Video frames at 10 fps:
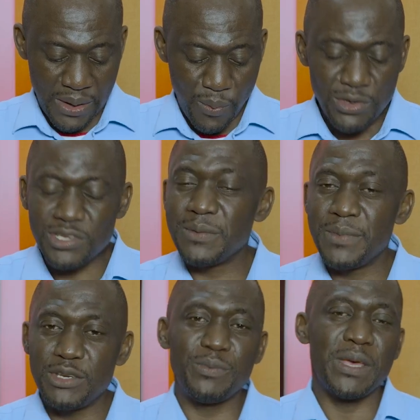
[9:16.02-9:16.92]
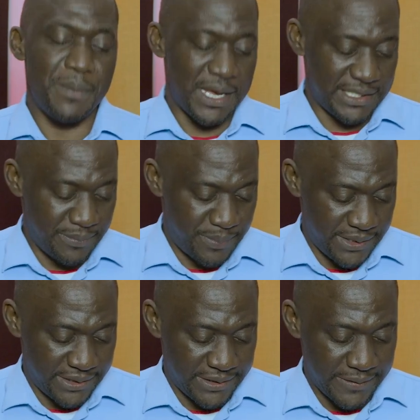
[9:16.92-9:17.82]
What does it mean to be a
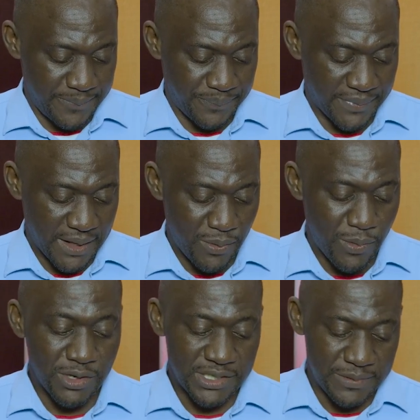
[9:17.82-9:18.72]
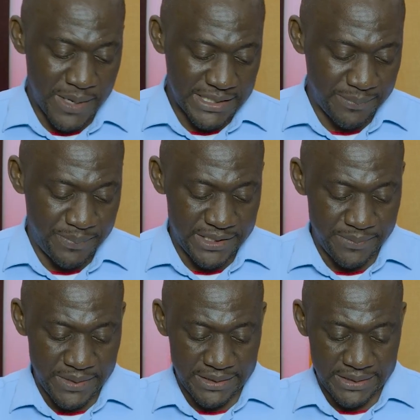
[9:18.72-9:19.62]
masterpiece? What does
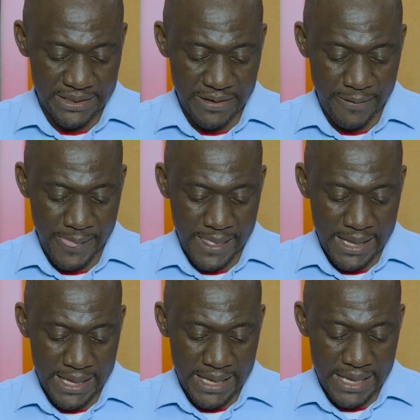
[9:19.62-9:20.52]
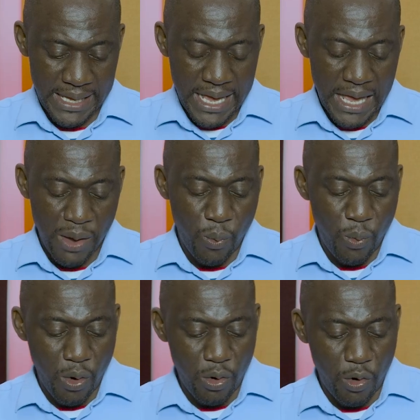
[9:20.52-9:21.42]
masterpiece mean? A
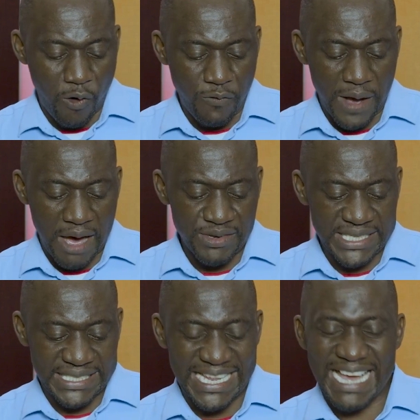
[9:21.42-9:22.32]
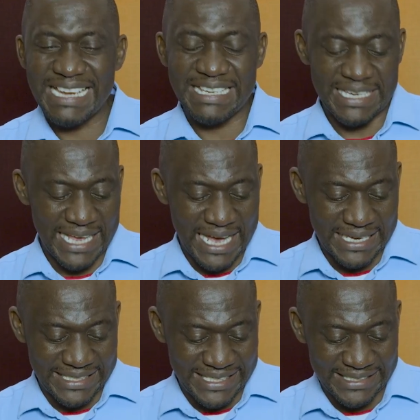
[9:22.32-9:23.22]
work of outstanding
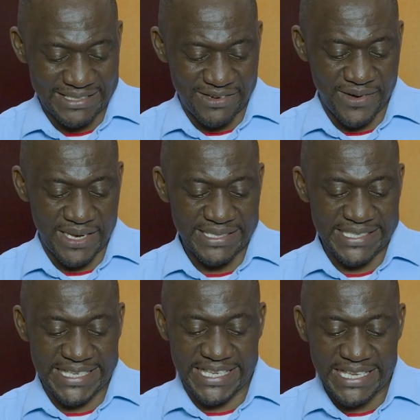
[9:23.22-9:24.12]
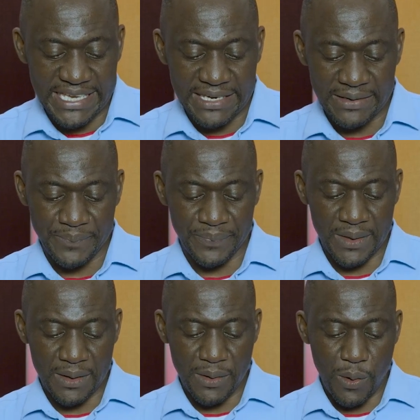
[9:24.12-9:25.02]
artistry, skill,
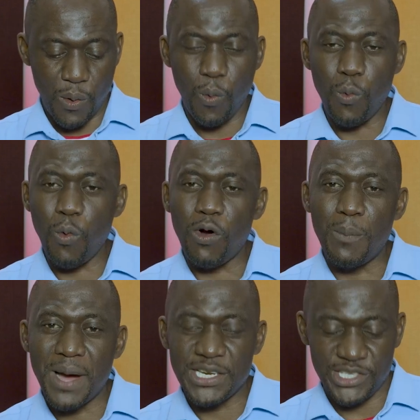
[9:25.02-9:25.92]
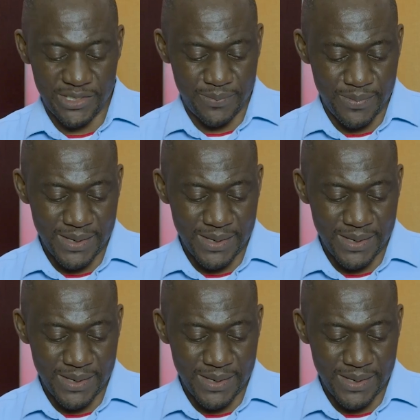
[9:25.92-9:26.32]
or workmanship.